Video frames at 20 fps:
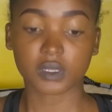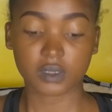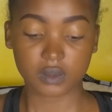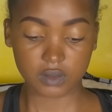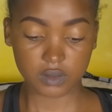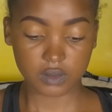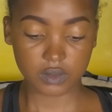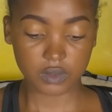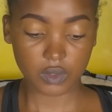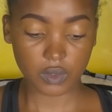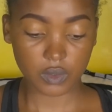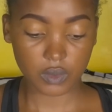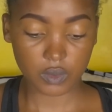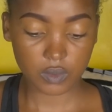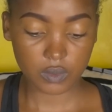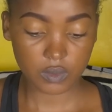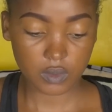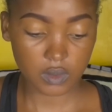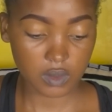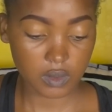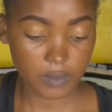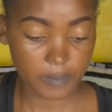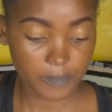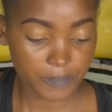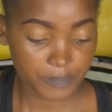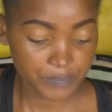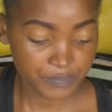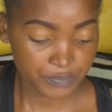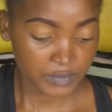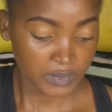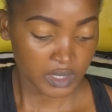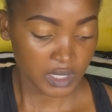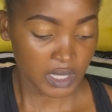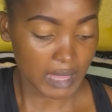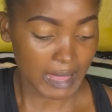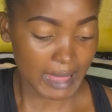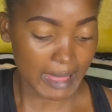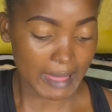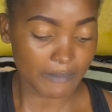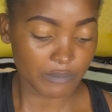So
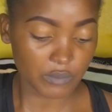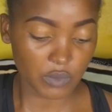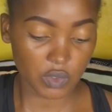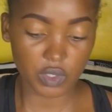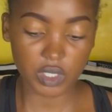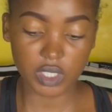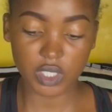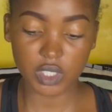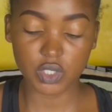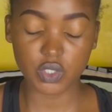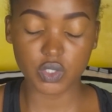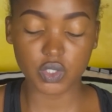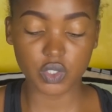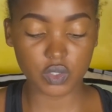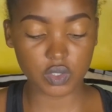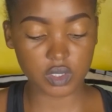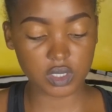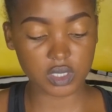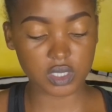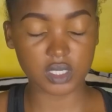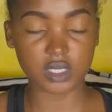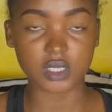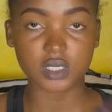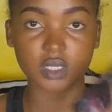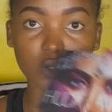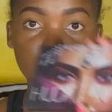I'm going to use this